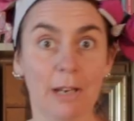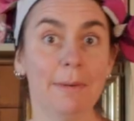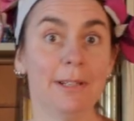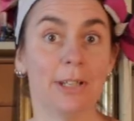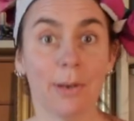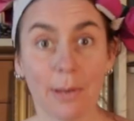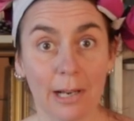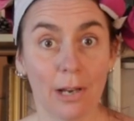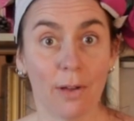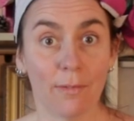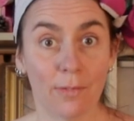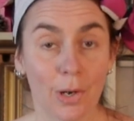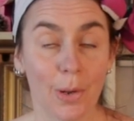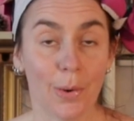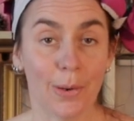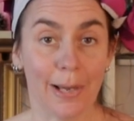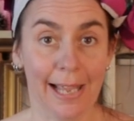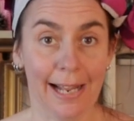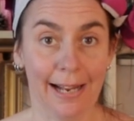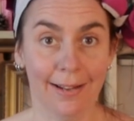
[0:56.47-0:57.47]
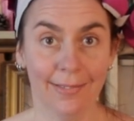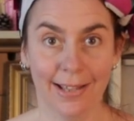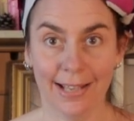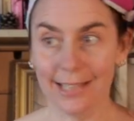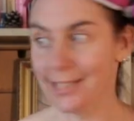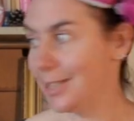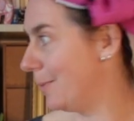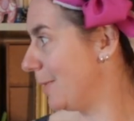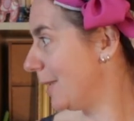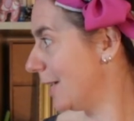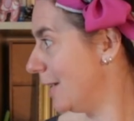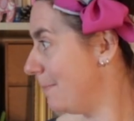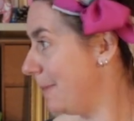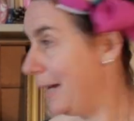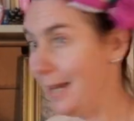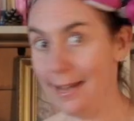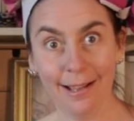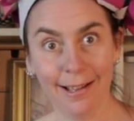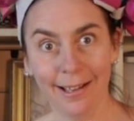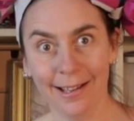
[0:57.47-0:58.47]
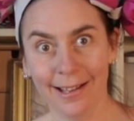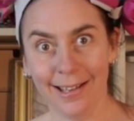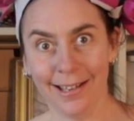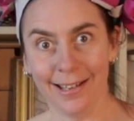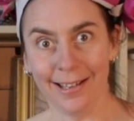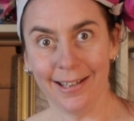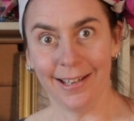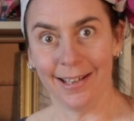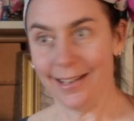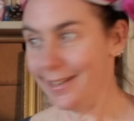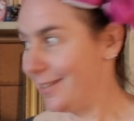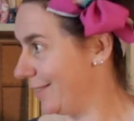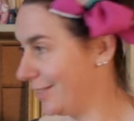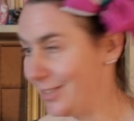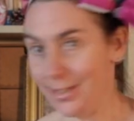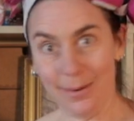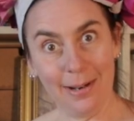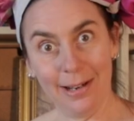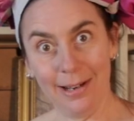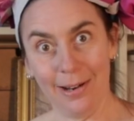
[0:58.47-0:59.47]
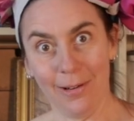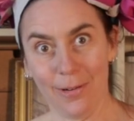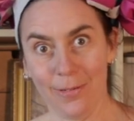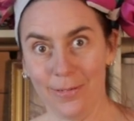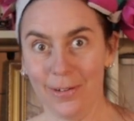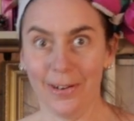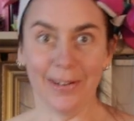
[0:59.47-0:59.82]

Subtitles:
doing a lot of clocking in this, so we're going to be doing a lot of